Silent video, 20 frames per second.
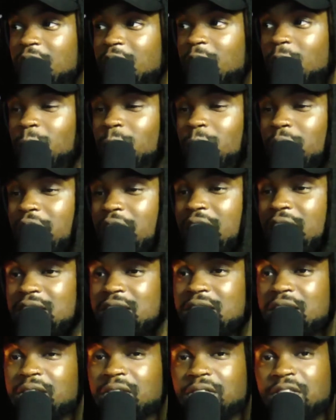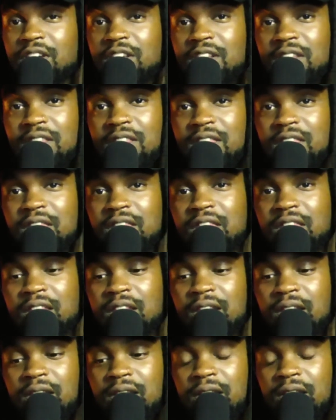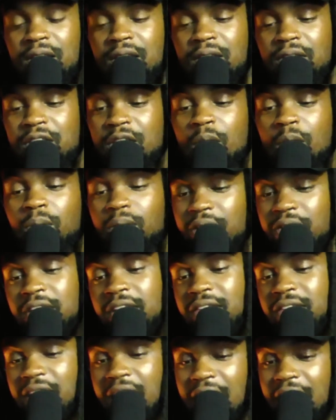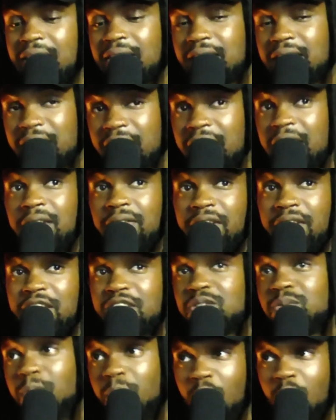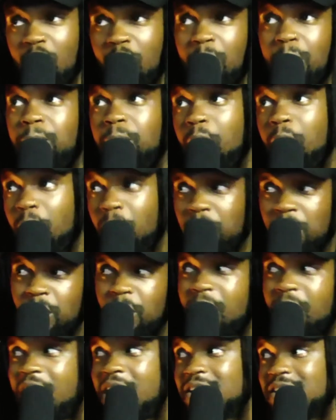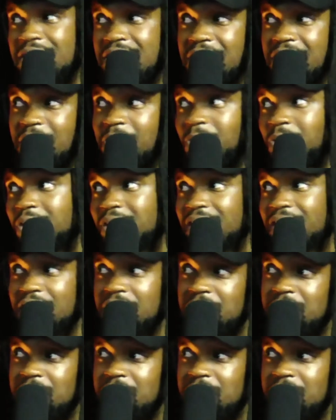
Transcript: Because the only thing that I can think of that's more polarizing than religion